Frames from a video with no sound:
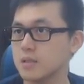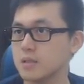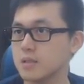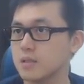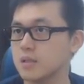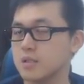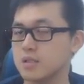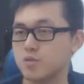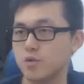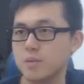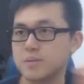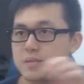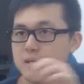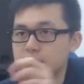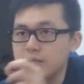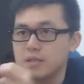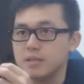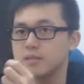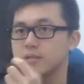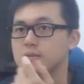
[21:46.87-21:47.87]
This
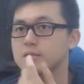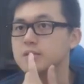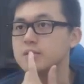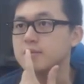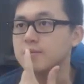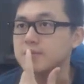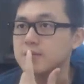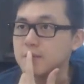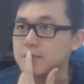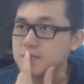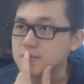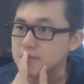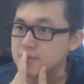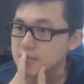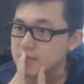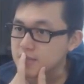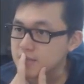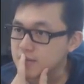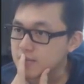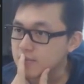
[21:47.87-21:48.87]
website sometimes
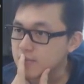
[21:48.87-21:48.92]
misses.